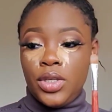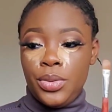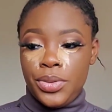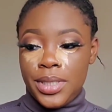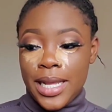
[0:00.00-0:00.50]

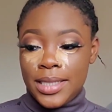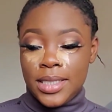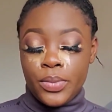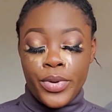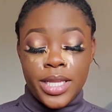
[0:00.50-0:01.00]
use that
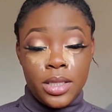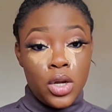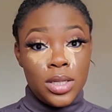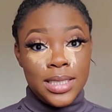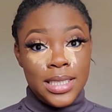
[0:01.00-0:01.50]
to spread the
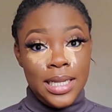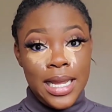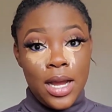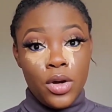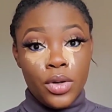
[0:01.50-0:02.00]

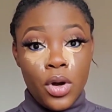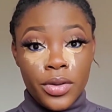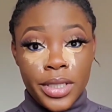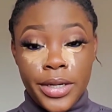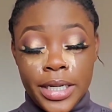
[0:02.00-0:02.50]
concealer on
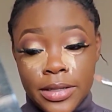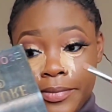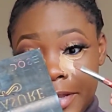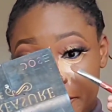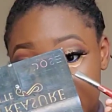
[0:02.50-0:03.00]
all the areas
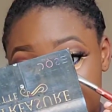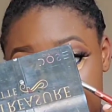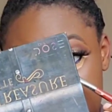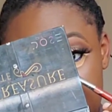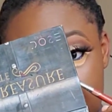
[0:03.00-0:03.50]
of my face
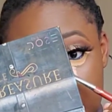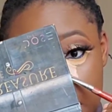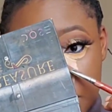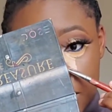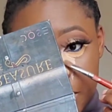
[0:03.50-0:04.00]
that I
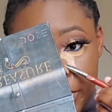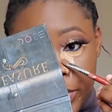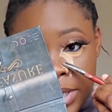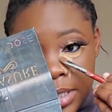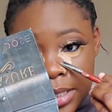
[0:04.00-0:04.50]
just
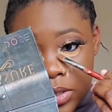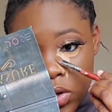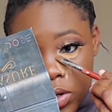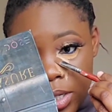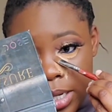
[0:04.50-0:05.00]
put it
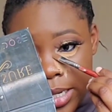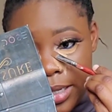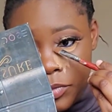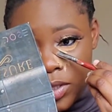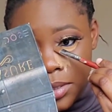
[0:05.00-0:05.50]
on, and
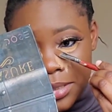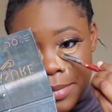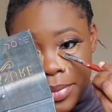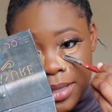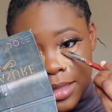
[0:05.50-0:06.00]
I'm just
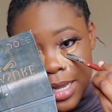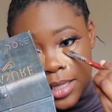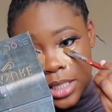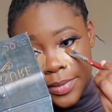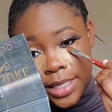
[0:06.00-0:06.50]
tapping that
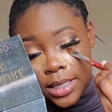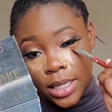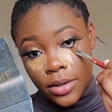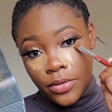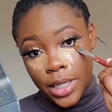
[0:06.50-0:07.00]
into my
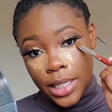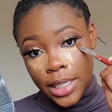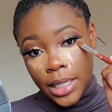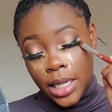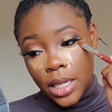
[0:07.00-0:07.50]
skin,
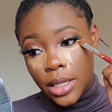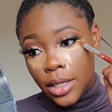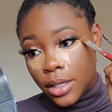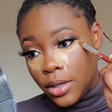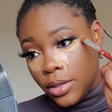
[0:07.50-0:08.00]
really.
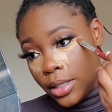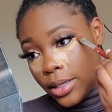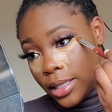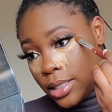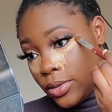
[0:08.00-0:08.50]
You know,
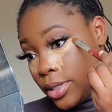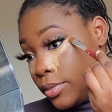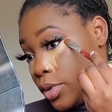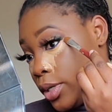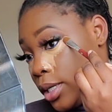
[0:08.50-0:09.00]
you can see what
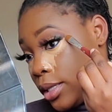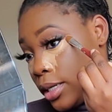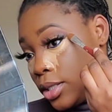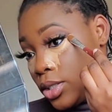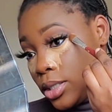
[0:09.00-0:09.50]
I'm doing
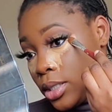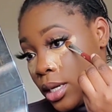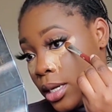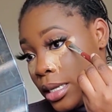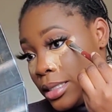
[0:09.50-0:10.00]
there, just
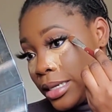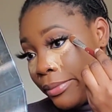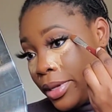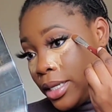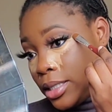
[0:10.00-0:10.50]

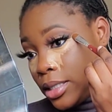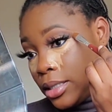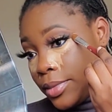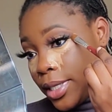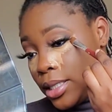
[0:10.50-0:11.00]
tapping it
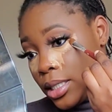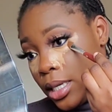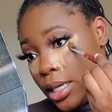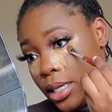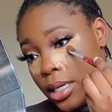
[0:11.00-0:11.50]
into my
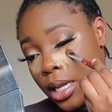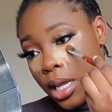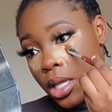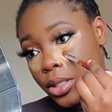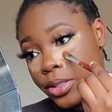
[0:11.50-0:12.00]
skin
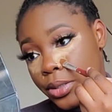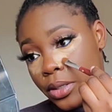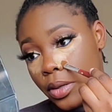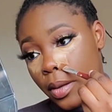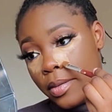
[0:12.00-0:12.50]

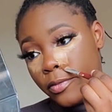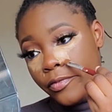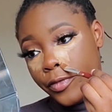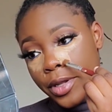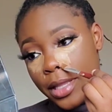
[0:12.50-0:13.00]
to
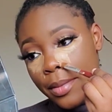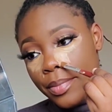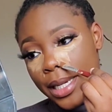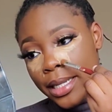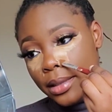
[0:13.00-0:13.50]
further
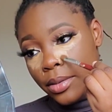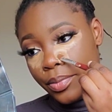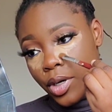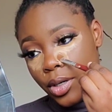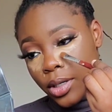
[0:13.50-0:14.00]
blend the
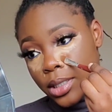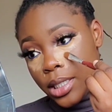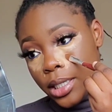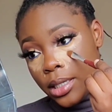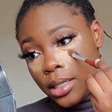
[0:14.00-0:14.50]

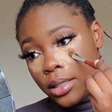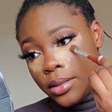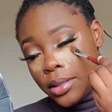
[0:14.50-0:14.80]
product in.